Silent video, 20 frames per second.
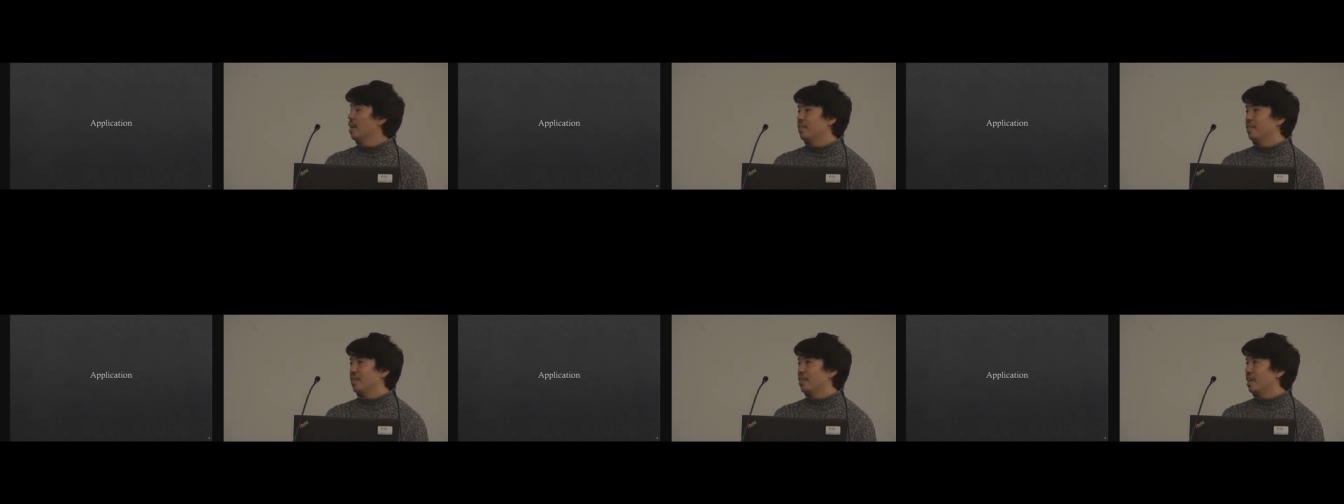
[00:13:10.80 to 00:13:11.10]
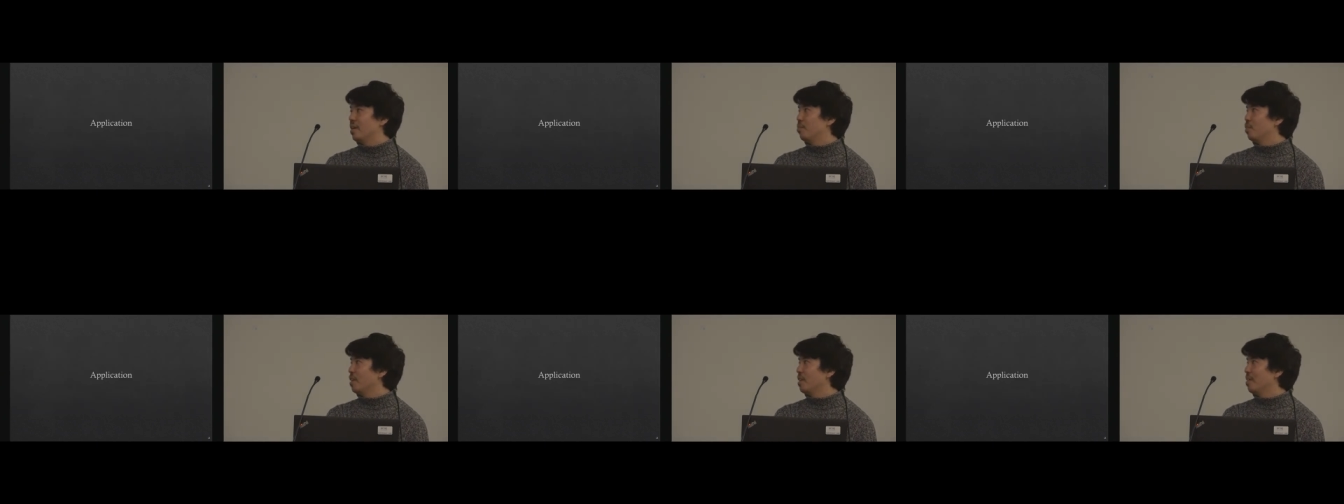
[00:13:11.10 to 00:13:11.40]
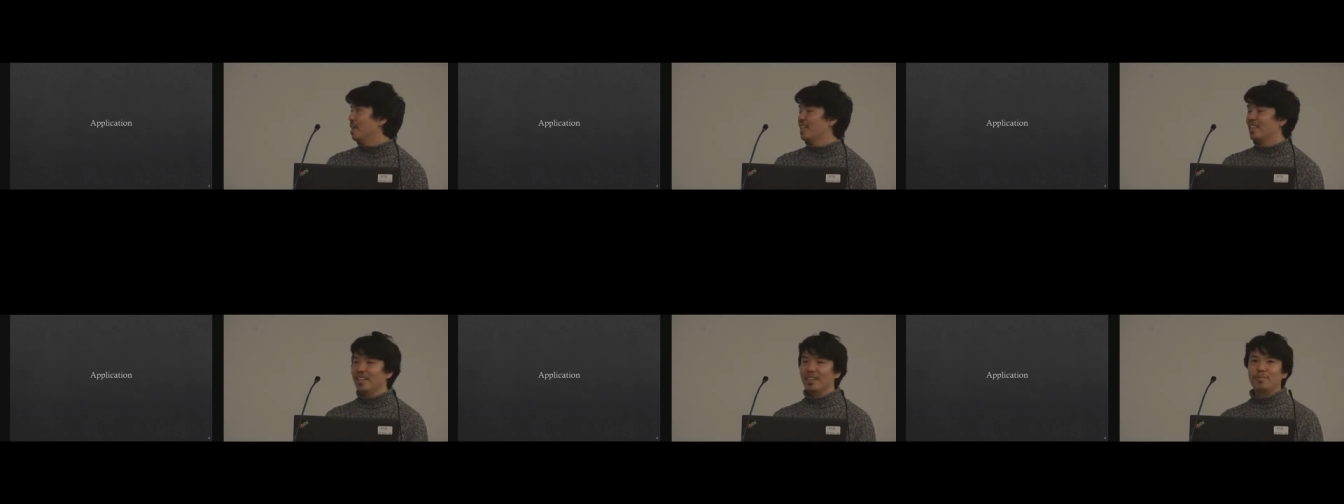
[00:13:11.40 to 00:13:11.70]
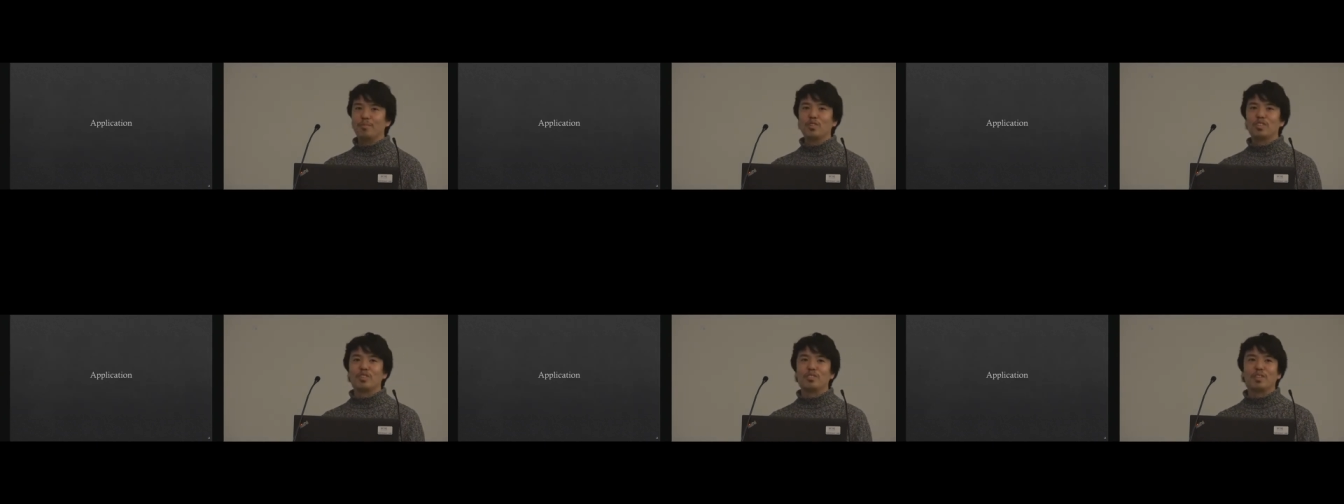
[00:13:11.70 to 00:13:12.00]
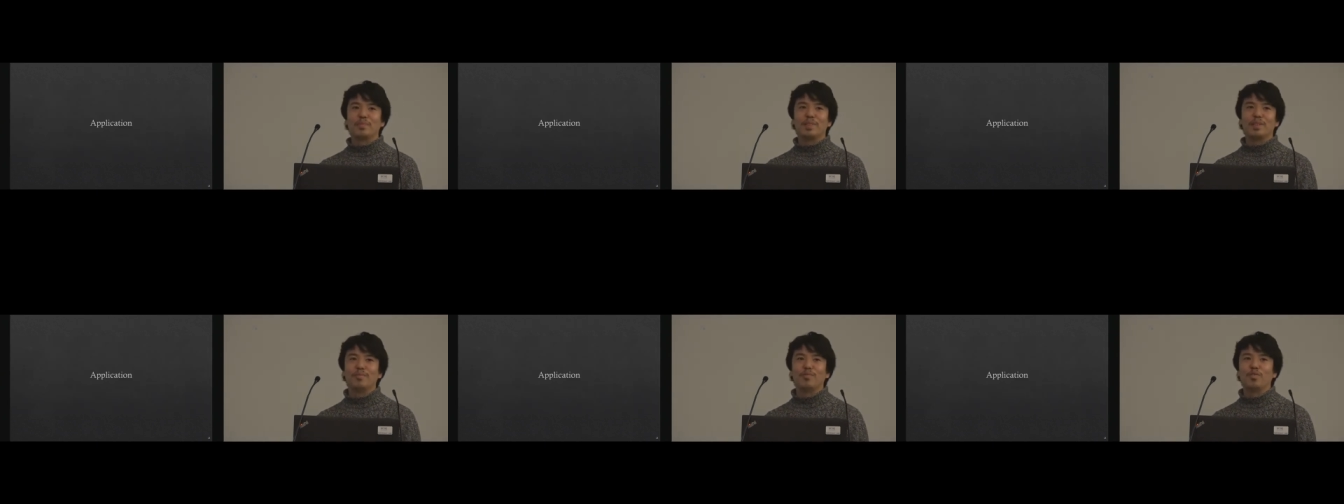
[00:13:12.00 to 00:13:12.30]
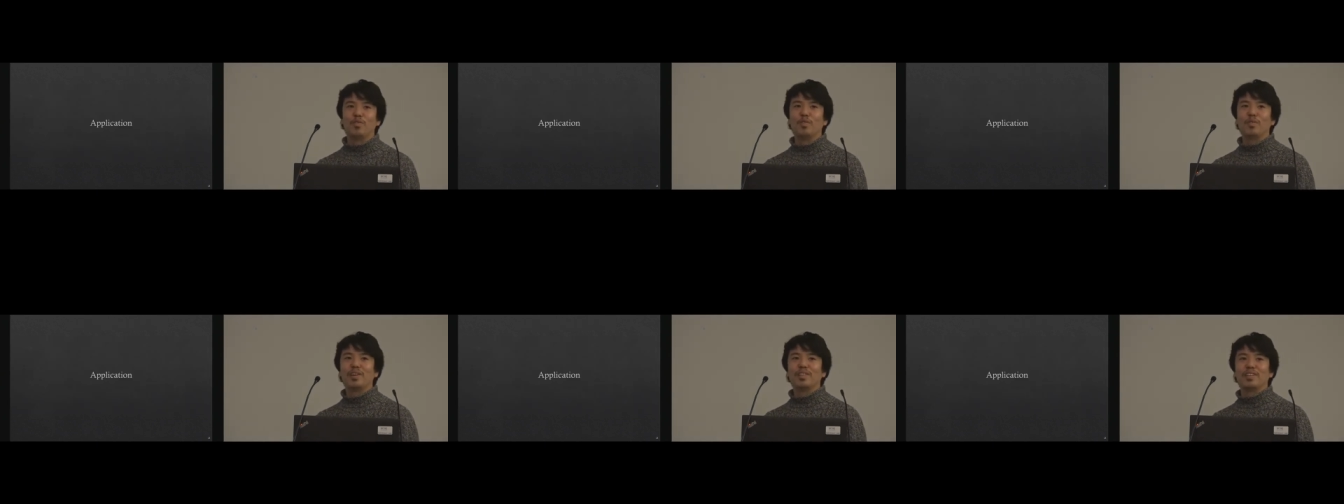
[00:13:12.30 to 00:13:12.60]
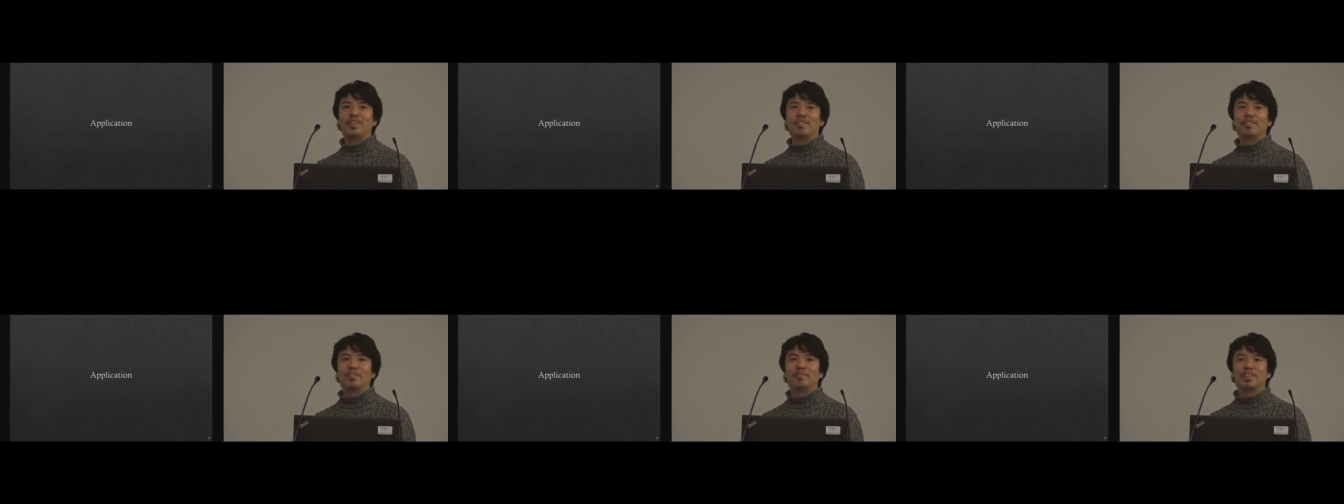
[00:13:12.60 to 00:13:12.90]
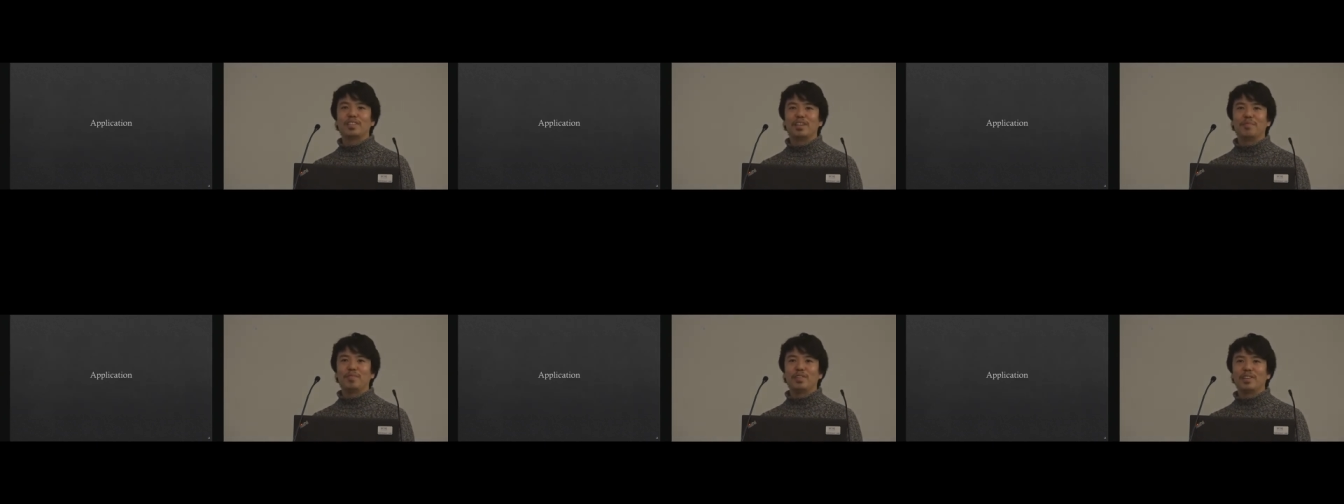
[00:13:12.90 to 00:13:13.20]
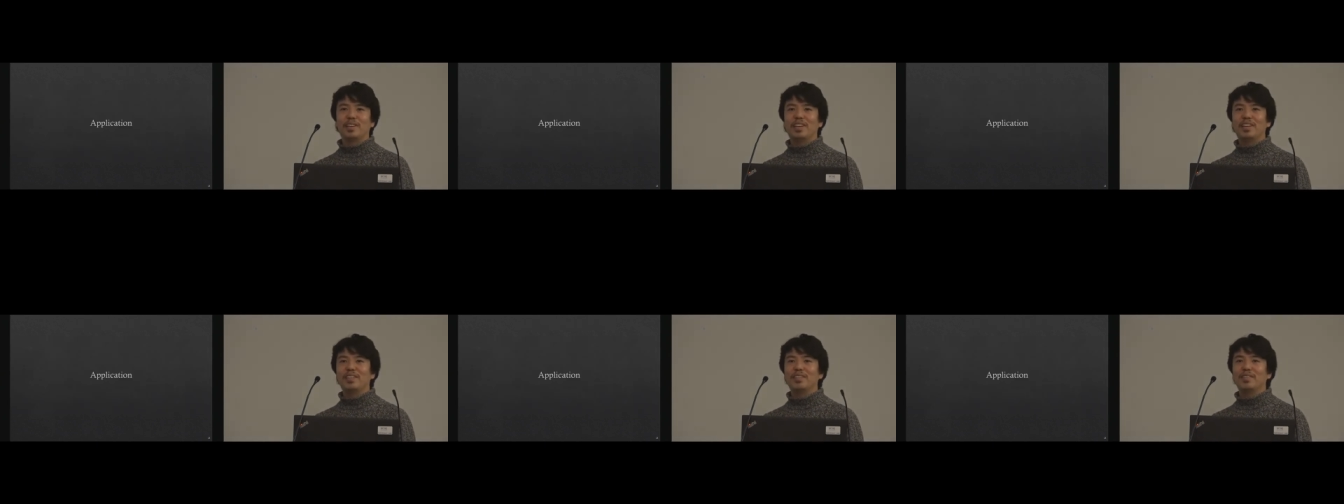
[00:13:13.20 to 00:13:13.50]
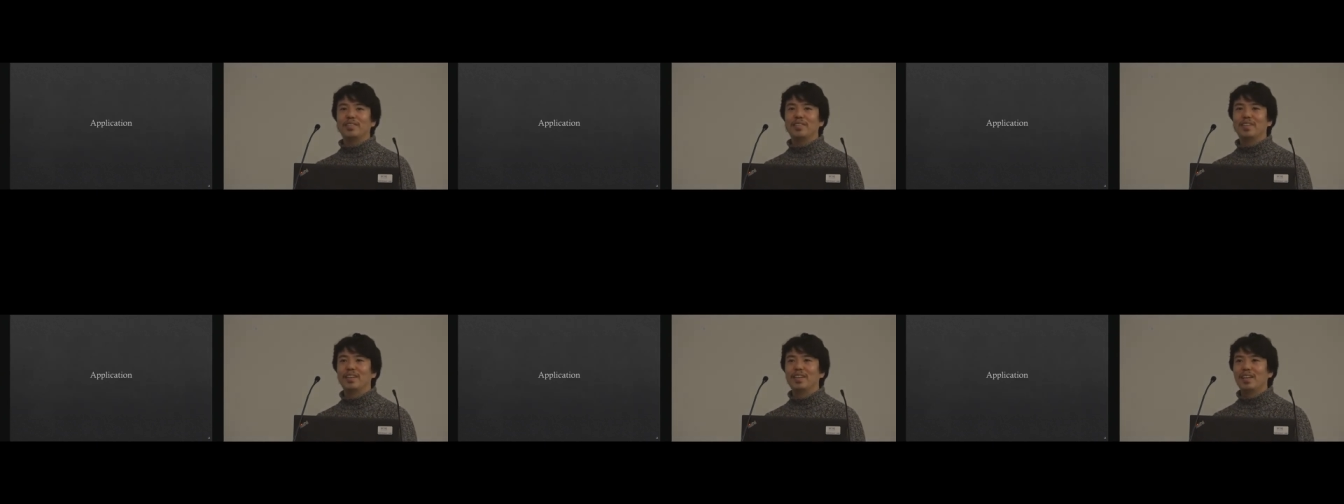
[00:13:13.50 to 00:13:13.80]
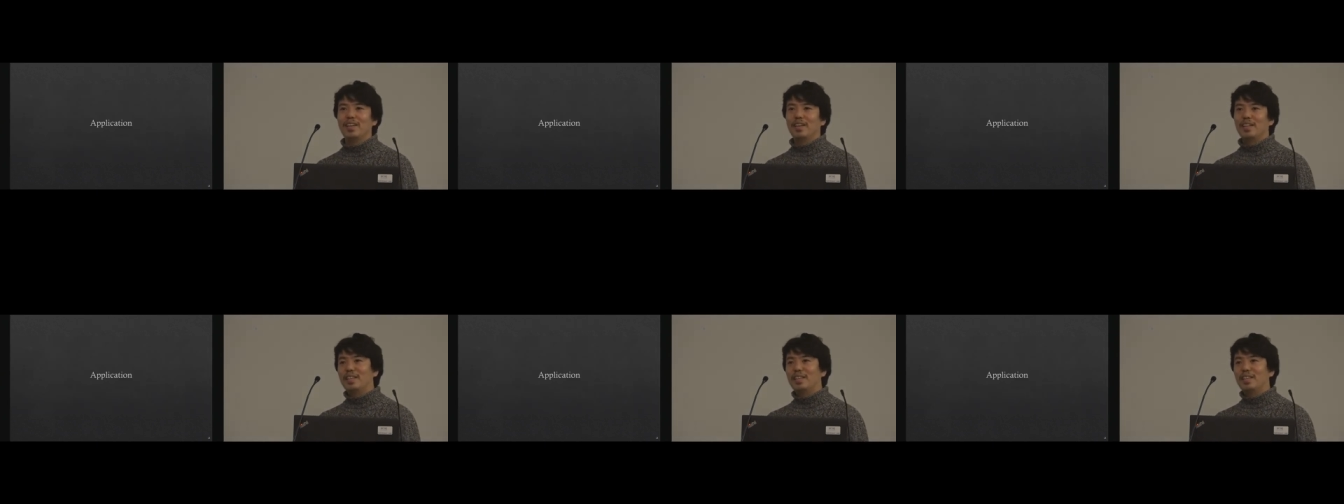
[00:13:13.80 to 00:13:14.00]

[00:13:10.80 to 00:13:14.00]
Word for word: And I think most of the people are wondering about the application.